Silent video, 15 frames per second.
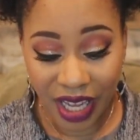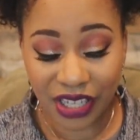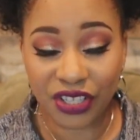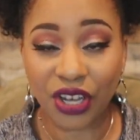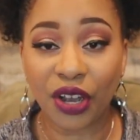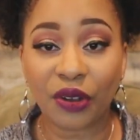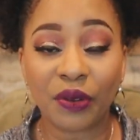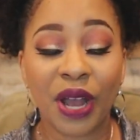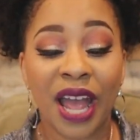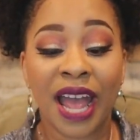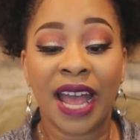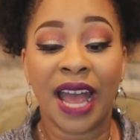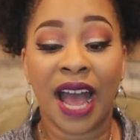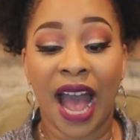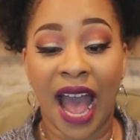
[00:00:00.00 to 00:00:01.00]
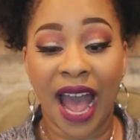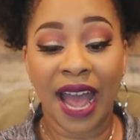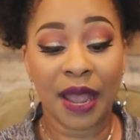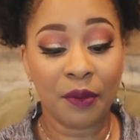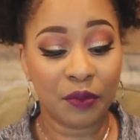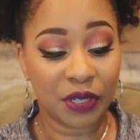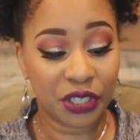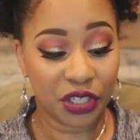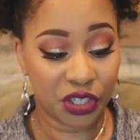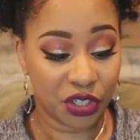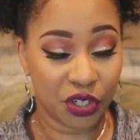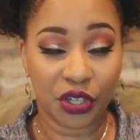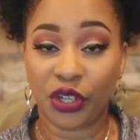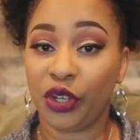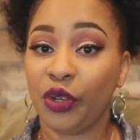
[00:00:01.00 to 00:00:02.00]
So I want to
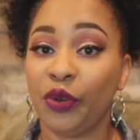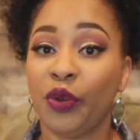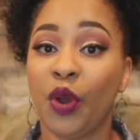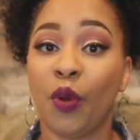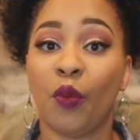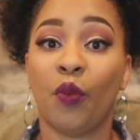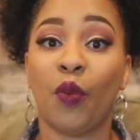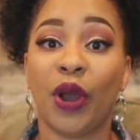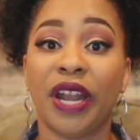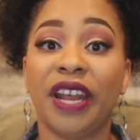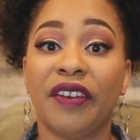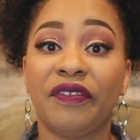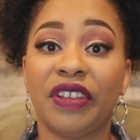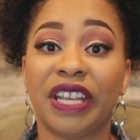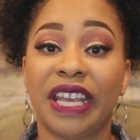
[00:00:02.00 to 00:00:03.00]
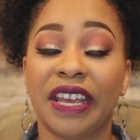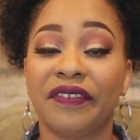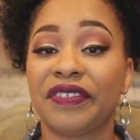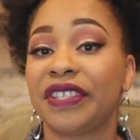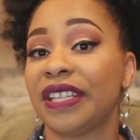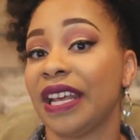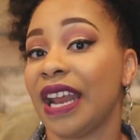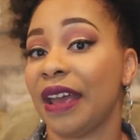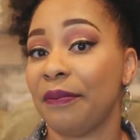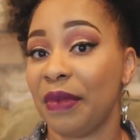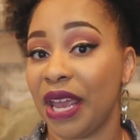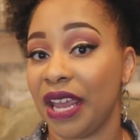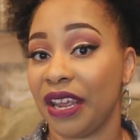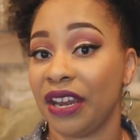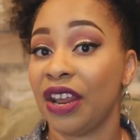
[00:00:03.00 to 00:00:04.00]
show you one of the gifts that I
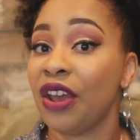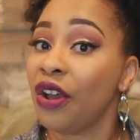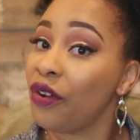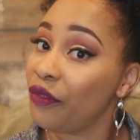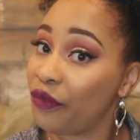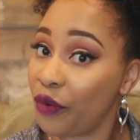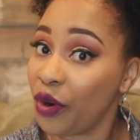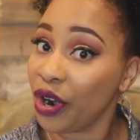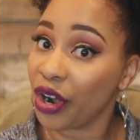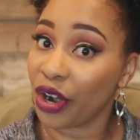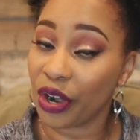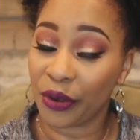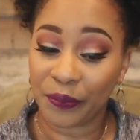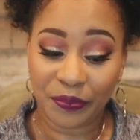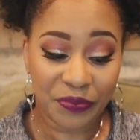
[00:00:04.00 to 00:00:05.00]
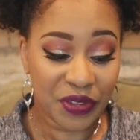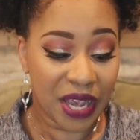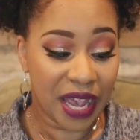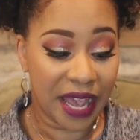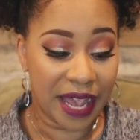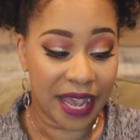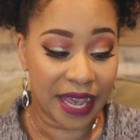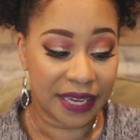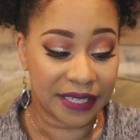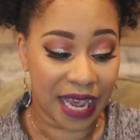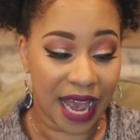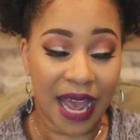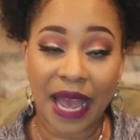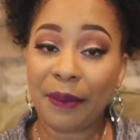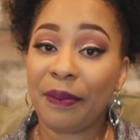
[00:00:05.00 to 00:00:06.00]
made for her. And
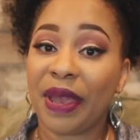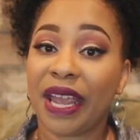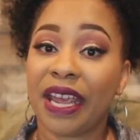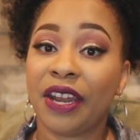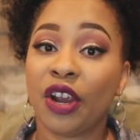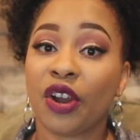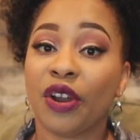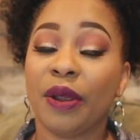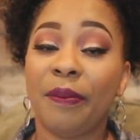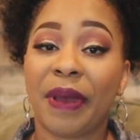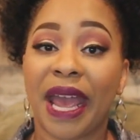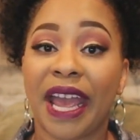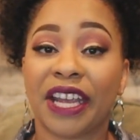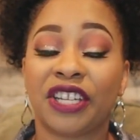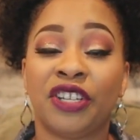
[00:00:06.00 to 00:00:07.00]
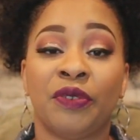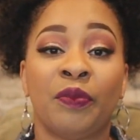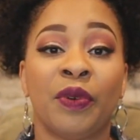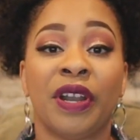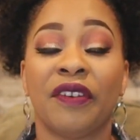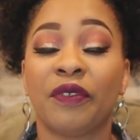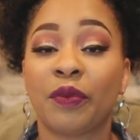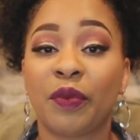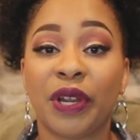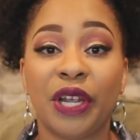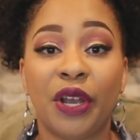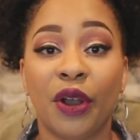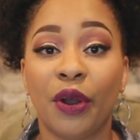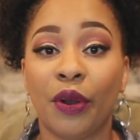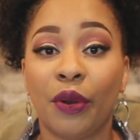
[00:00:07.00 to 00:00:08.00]
I made her a bag. Whenever we
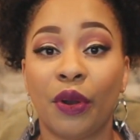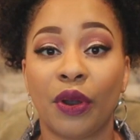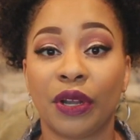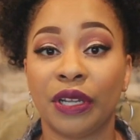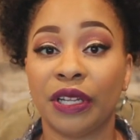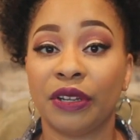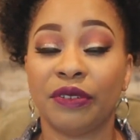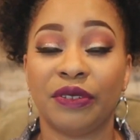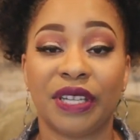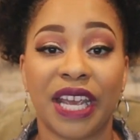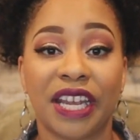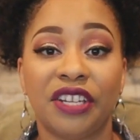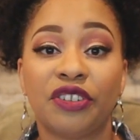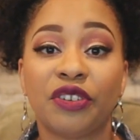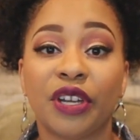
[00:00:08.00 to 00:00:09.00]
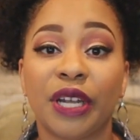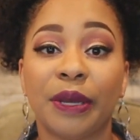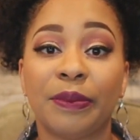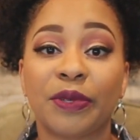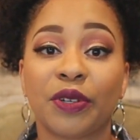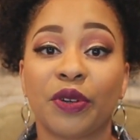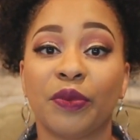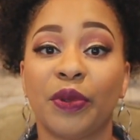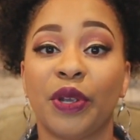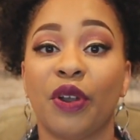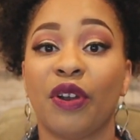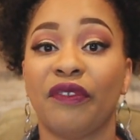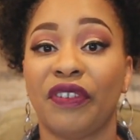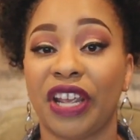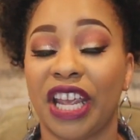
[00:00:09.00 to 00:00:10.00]
go on little day trips or we
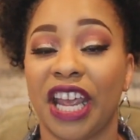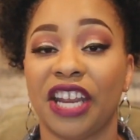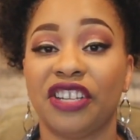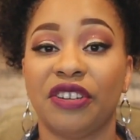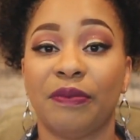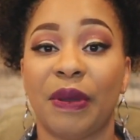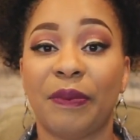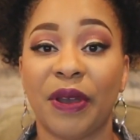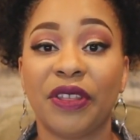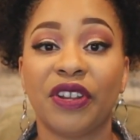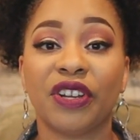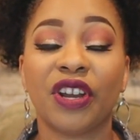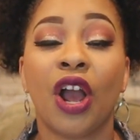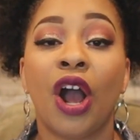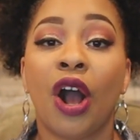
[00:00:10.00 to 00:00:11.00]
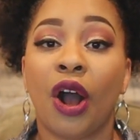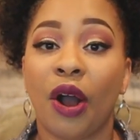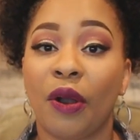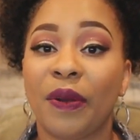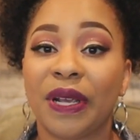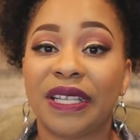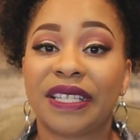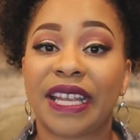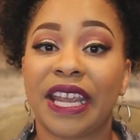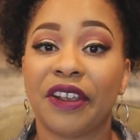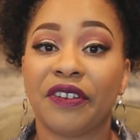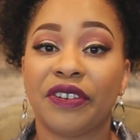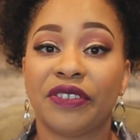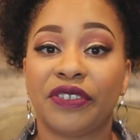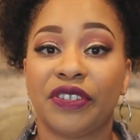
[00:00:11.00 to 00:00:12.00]
go on vacation, my mother always
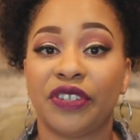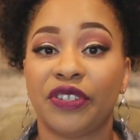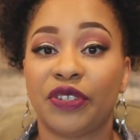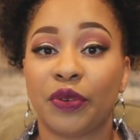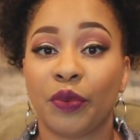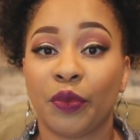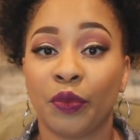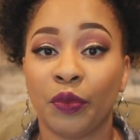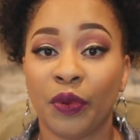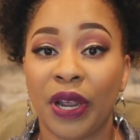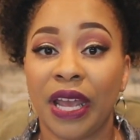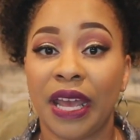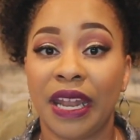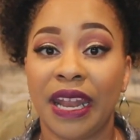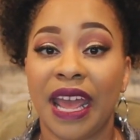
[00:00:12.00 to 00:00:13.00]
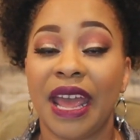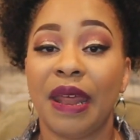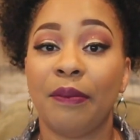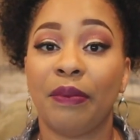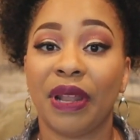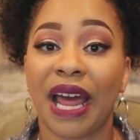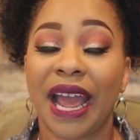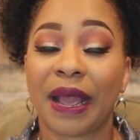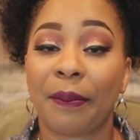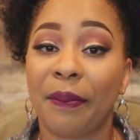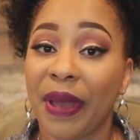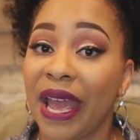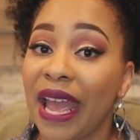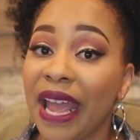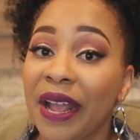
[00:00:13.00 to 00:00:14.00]
carries this red and
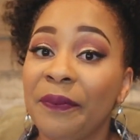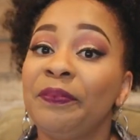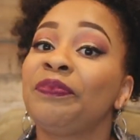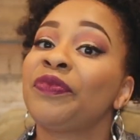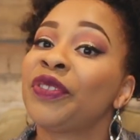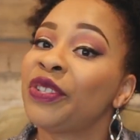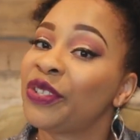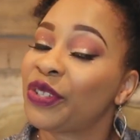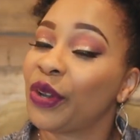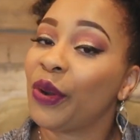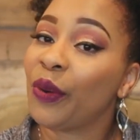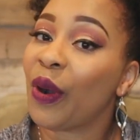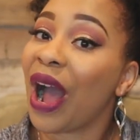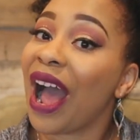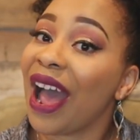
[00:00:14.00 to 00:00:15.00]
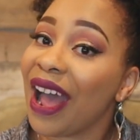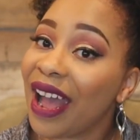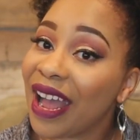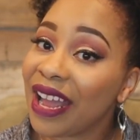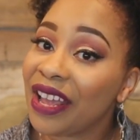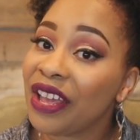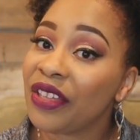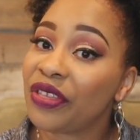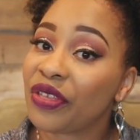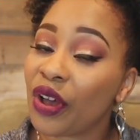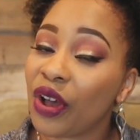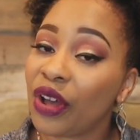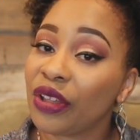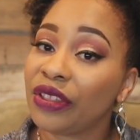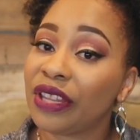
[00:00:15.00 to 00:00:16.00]
black bag. So I
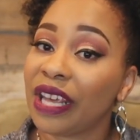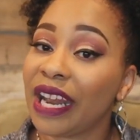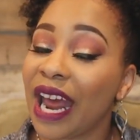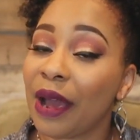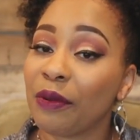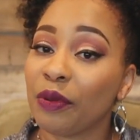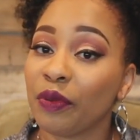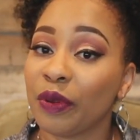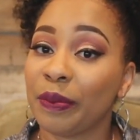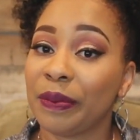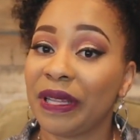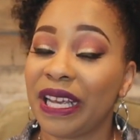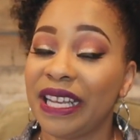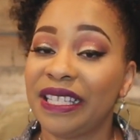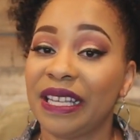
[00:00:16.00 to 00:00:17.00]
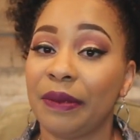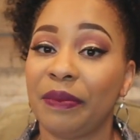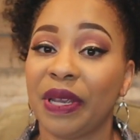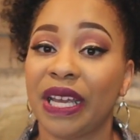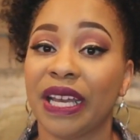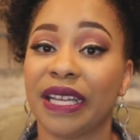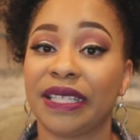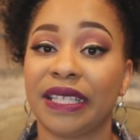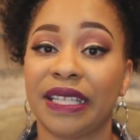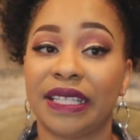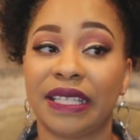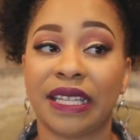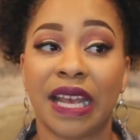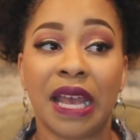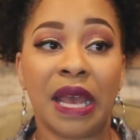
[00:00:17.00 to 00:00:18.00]
thought that I would replace it because
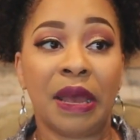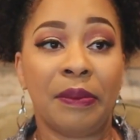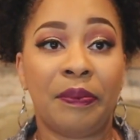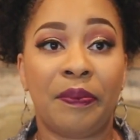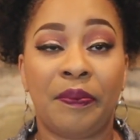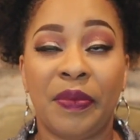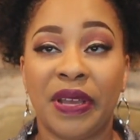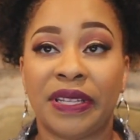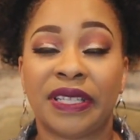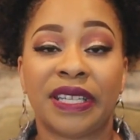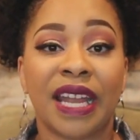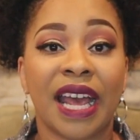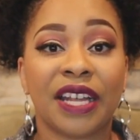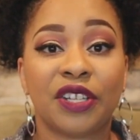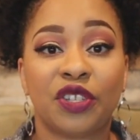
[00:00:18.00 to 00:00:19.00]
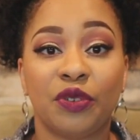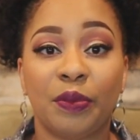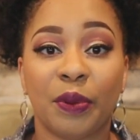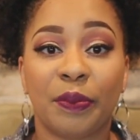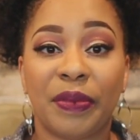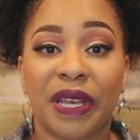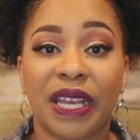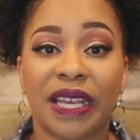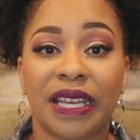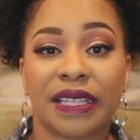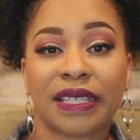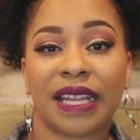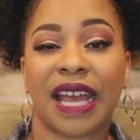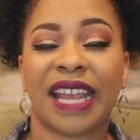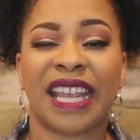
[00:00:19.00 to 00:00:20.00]
it's not super big.
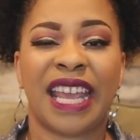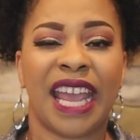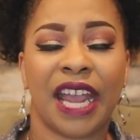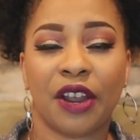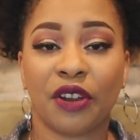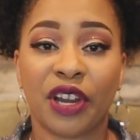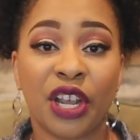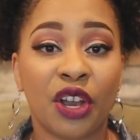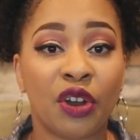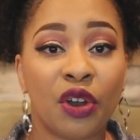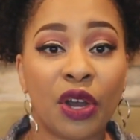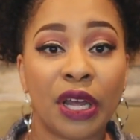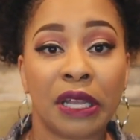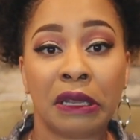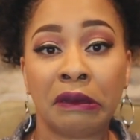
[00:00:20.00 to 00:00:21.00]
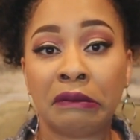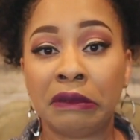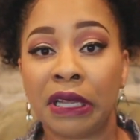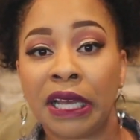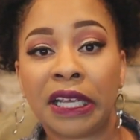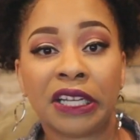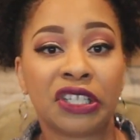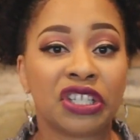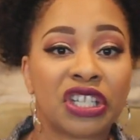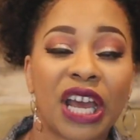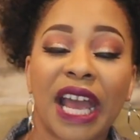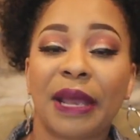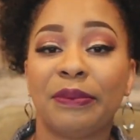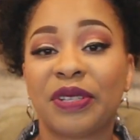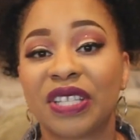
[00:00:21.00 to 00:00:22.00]
It's like carry-on luggage
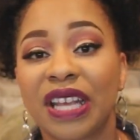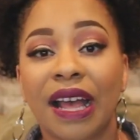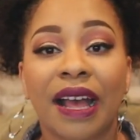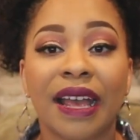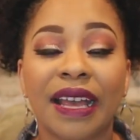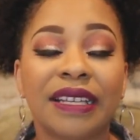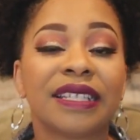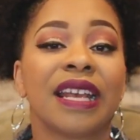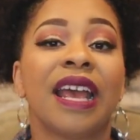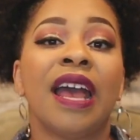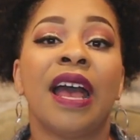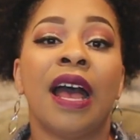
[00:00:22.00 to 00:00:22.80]
type size.